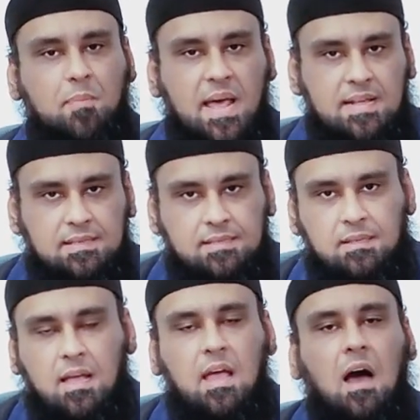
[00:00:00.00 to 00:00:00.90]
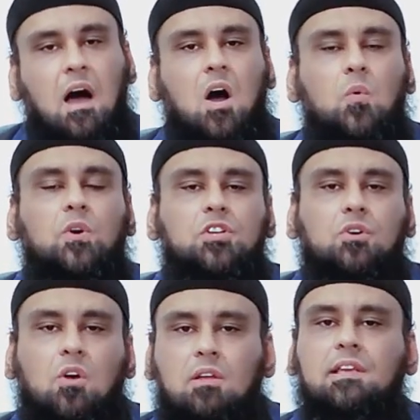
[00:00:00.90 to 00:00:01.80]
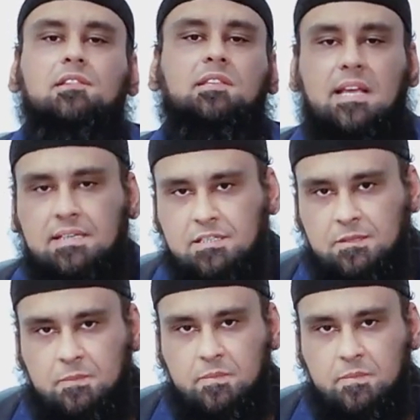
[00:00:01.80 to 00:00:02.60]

balance. How would you know these things?